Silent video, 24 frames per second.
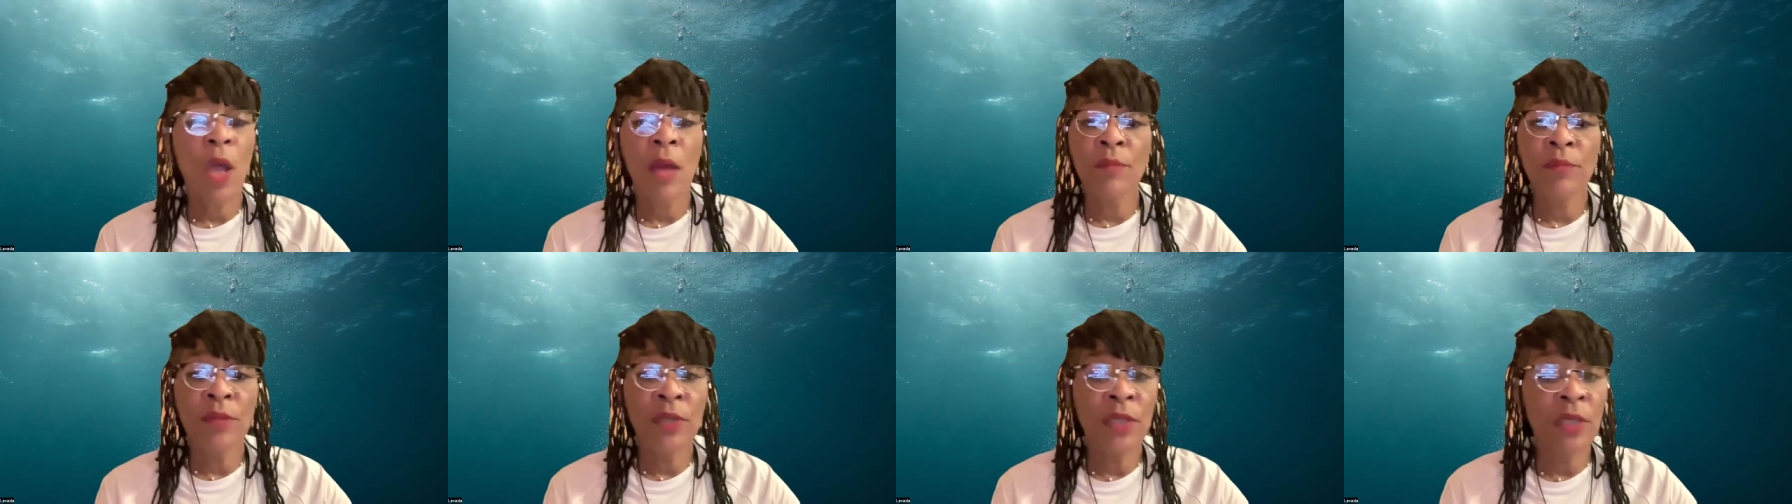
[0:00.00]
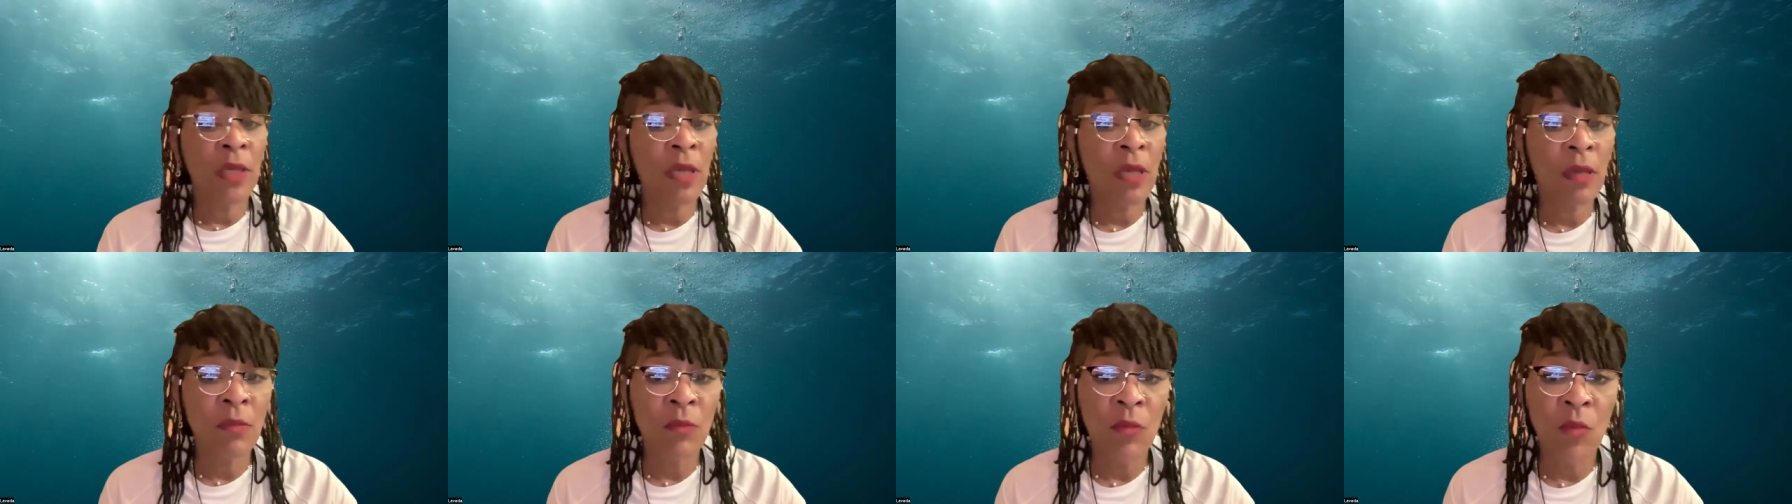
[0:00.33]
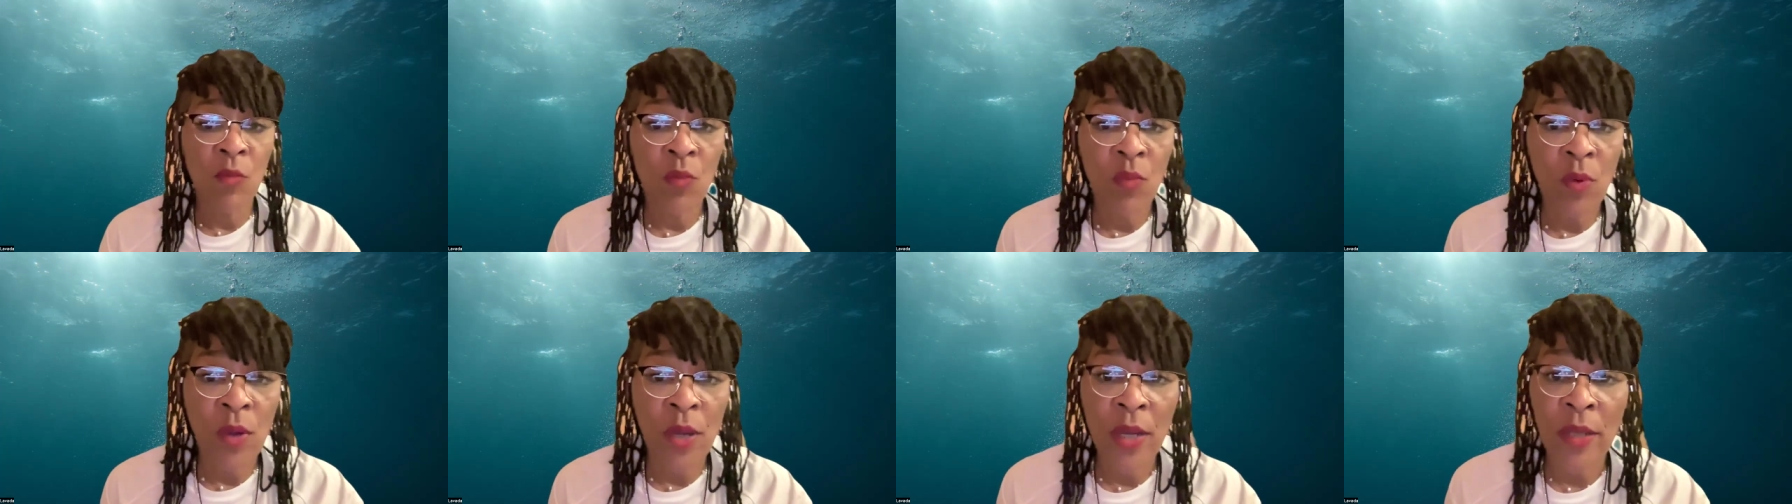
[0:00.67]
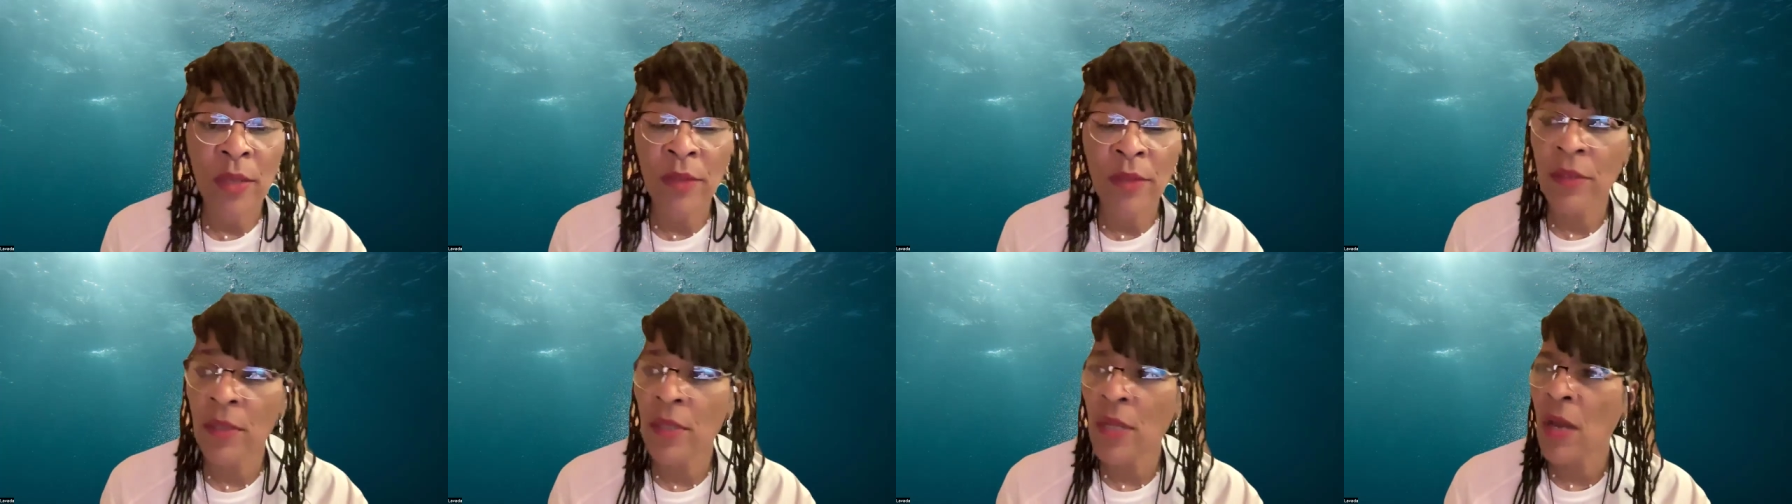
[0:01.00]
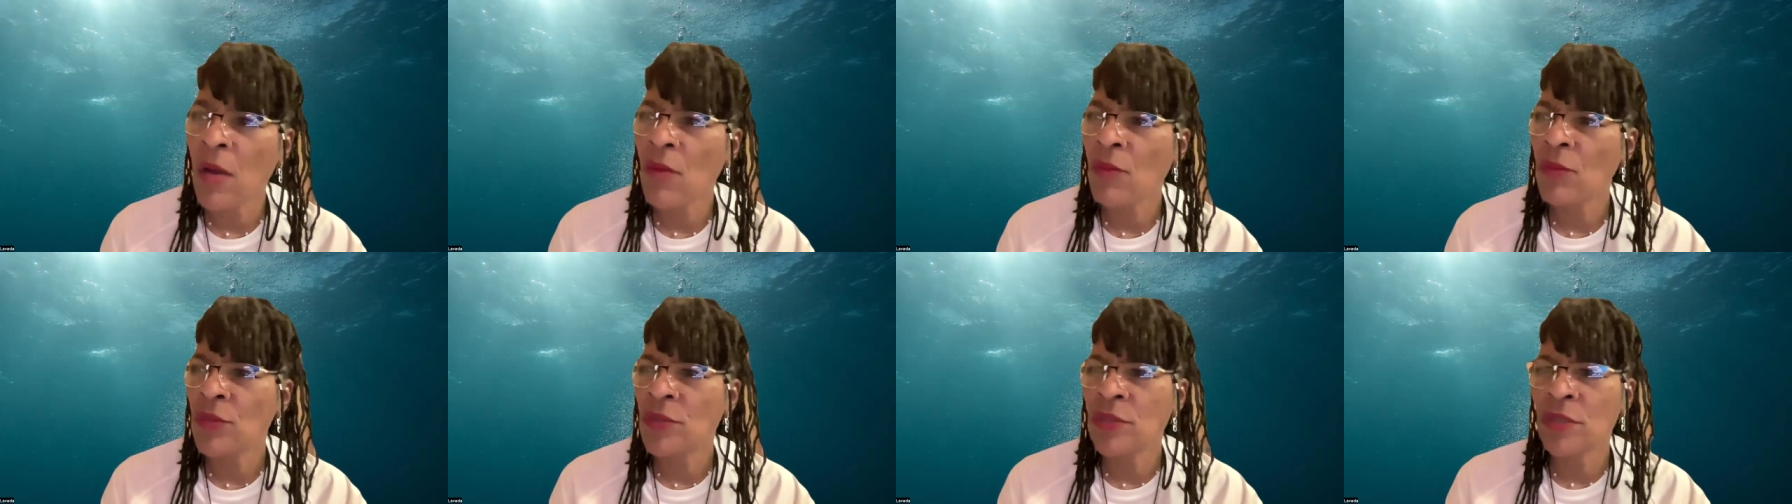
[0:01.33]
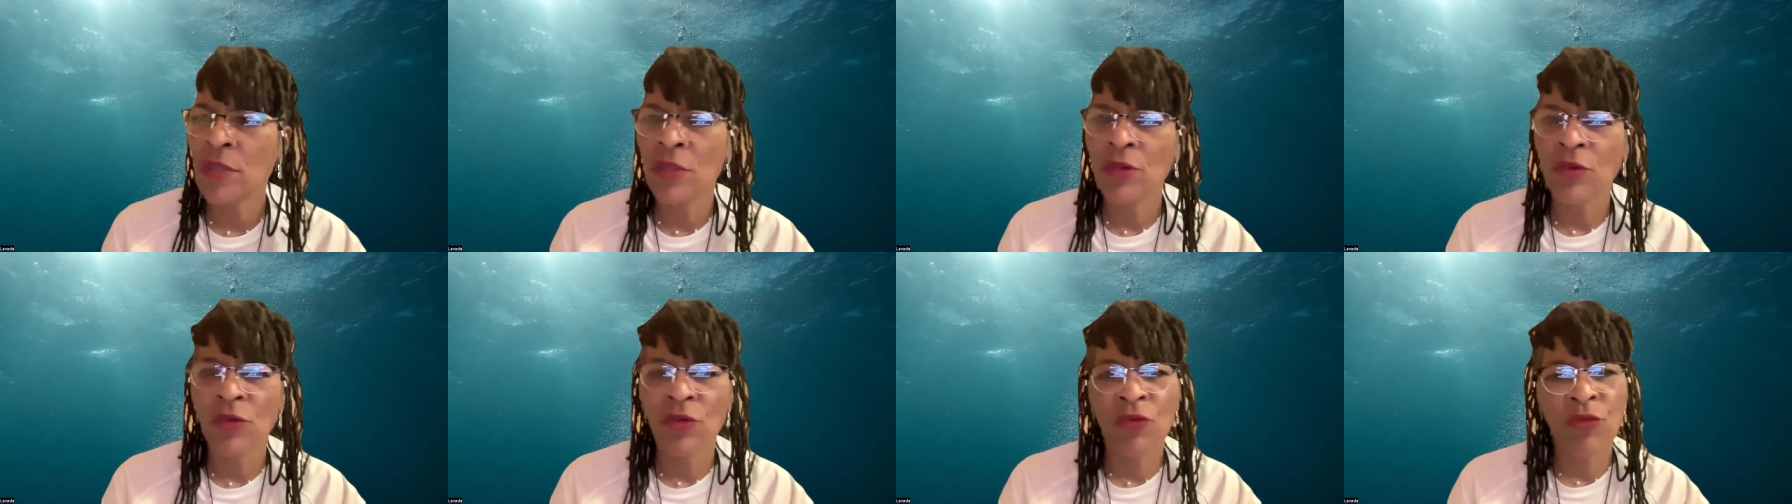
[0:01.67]
I became aware that I was
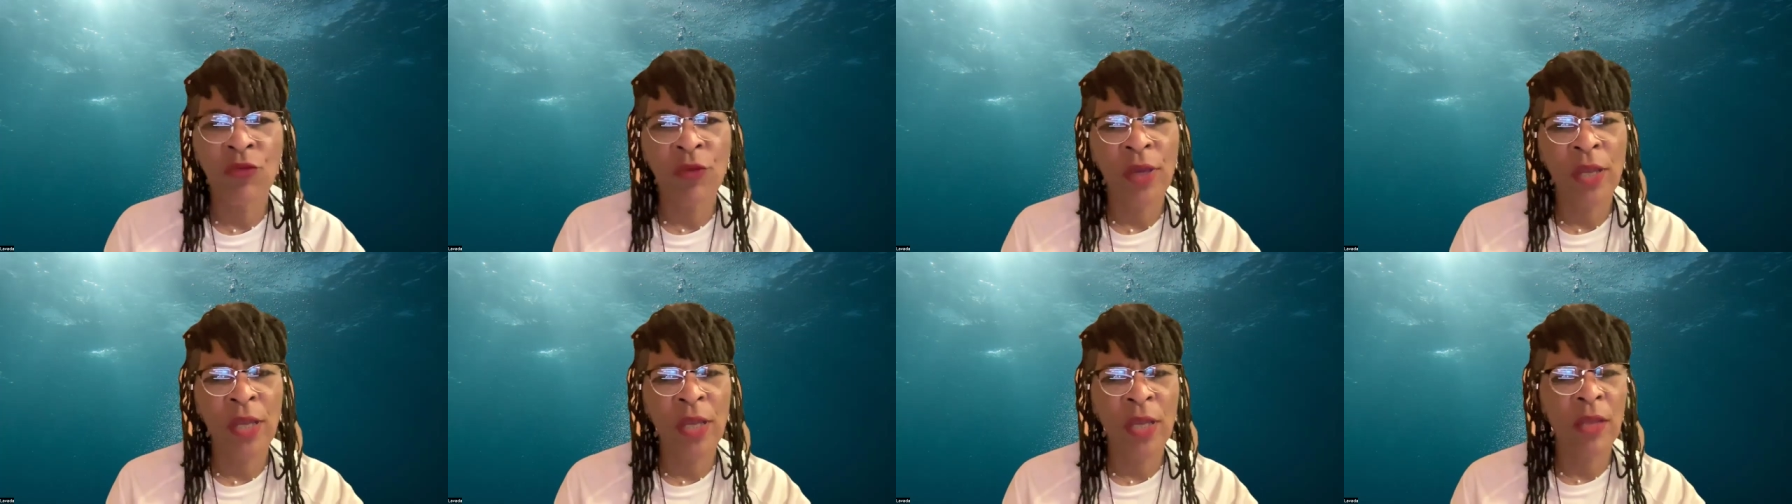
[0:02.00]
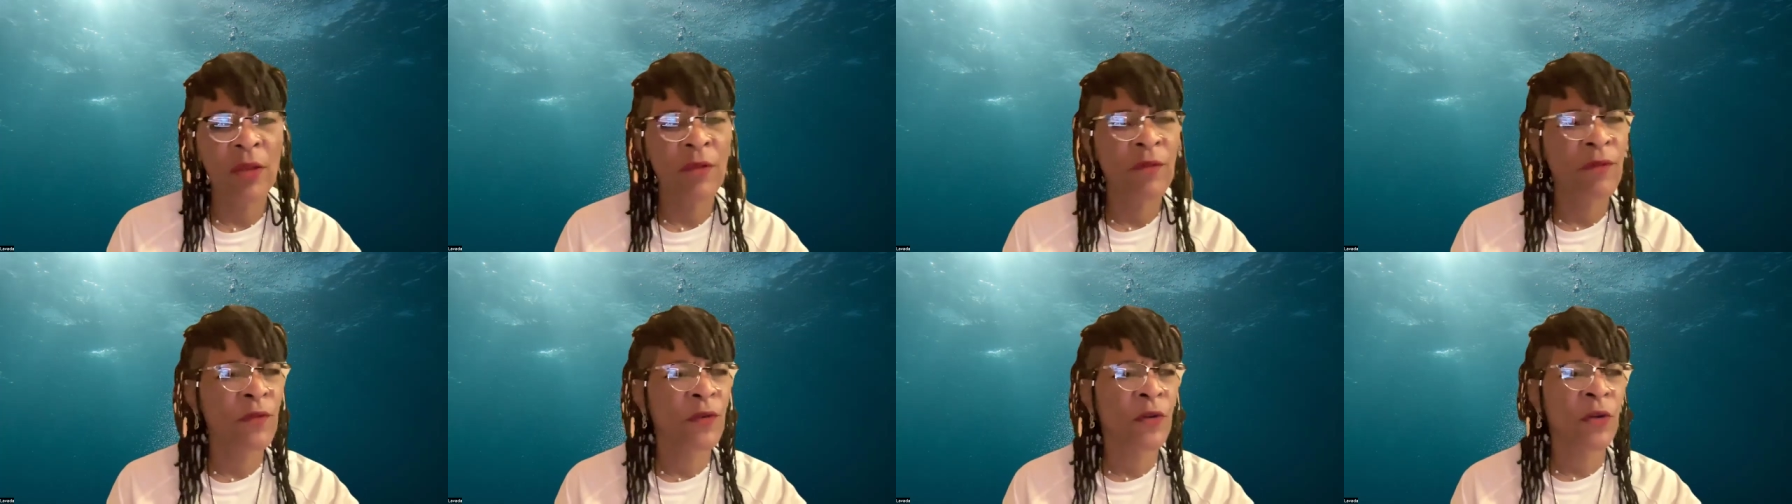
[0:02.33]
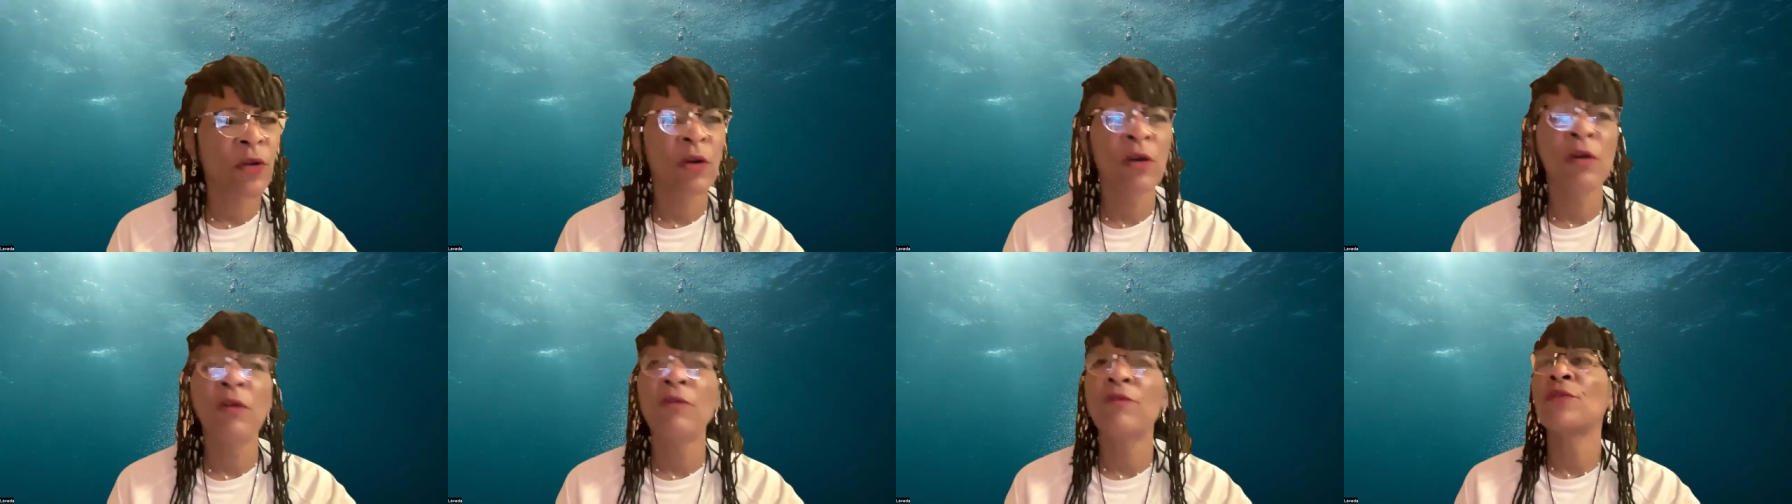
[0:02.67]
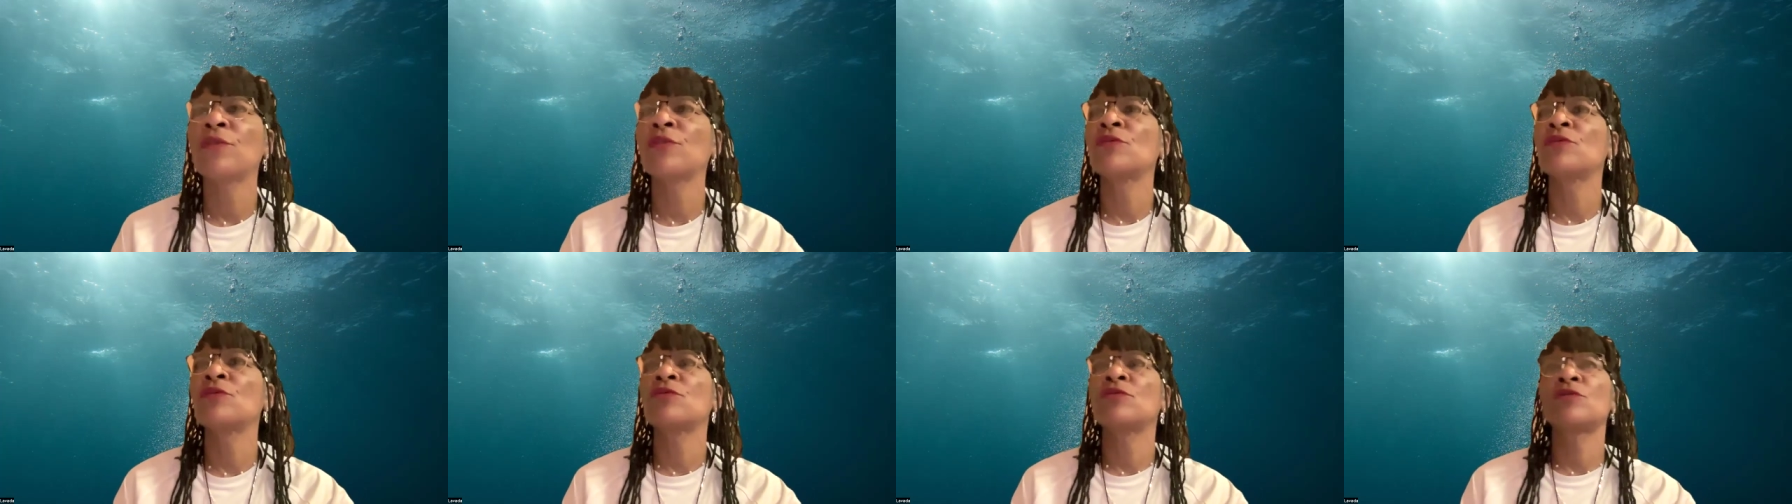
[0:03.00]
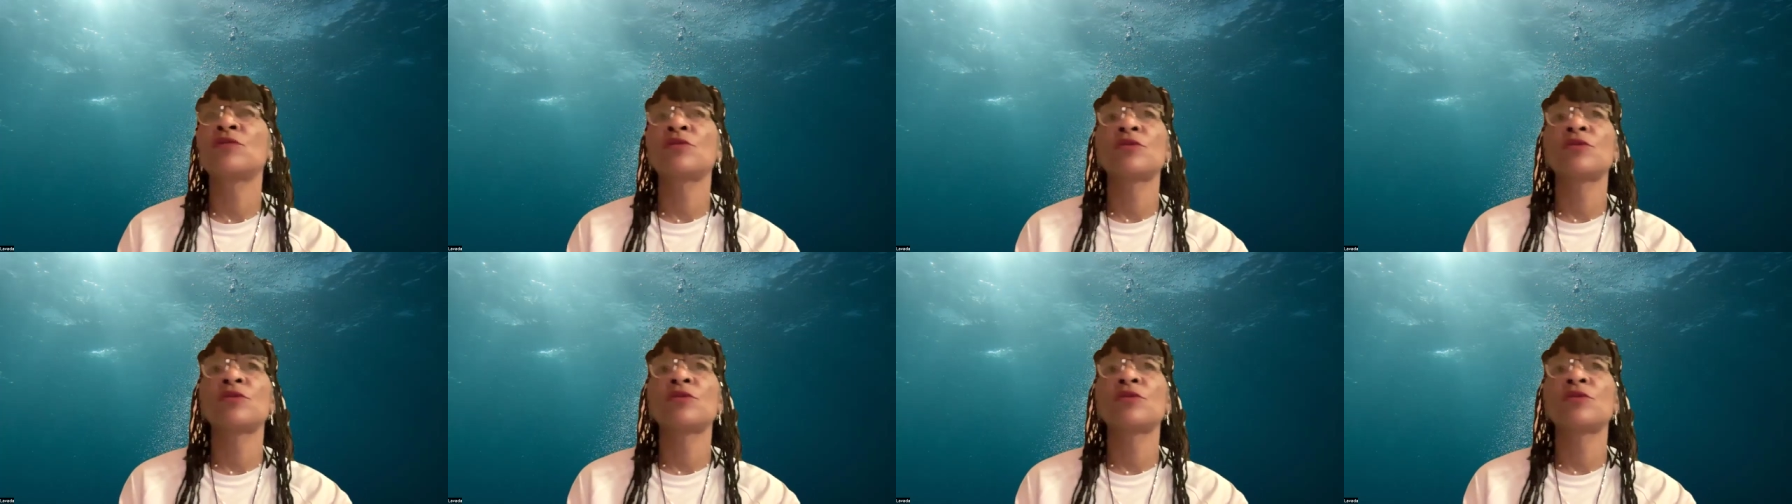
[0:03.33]
in a grave covered,